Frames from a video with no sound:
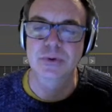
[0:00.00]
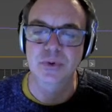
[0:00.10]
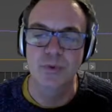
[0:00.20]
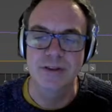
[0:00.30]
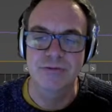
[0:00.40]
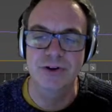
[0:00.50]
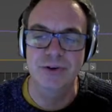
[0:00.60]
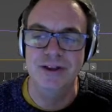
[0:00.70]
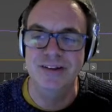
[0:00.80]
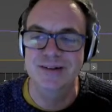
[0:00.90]
the way through
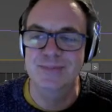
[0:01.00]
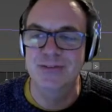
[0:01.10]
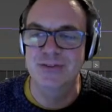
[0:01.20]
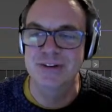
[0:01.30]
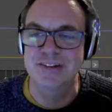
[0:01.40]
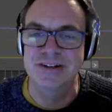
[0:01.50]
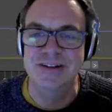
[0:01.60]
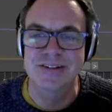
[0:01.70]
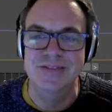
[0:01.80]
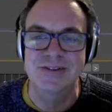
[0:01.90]
this. I might have to
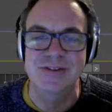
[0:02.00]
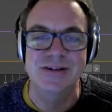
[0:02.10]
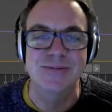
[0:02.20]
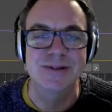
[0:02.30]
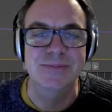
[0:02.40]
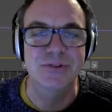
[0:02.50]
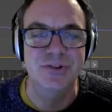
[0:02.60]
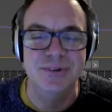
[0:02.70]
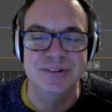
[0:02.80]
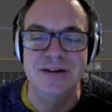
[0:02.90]
restart it a few times. I'm not
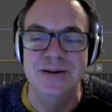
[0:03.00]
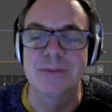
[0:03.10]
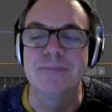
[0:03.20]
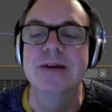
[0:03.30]
sure what's going on.